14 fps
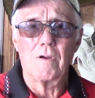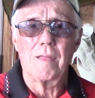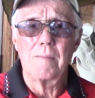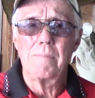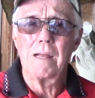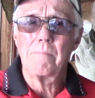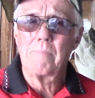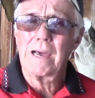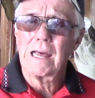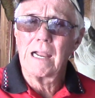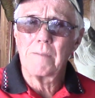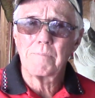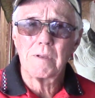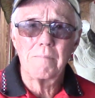They've been
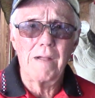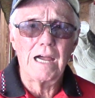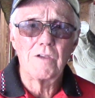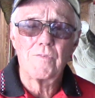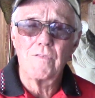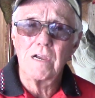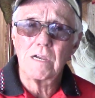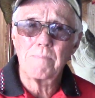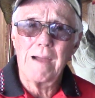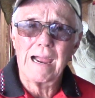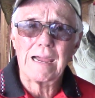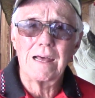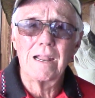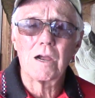picking up some nice fish
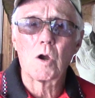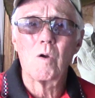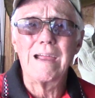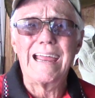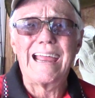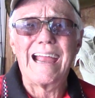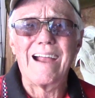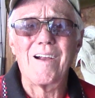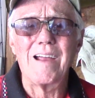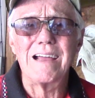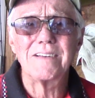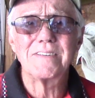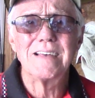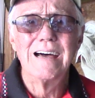back in the creek
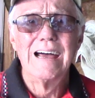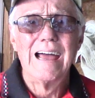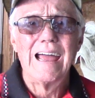areas,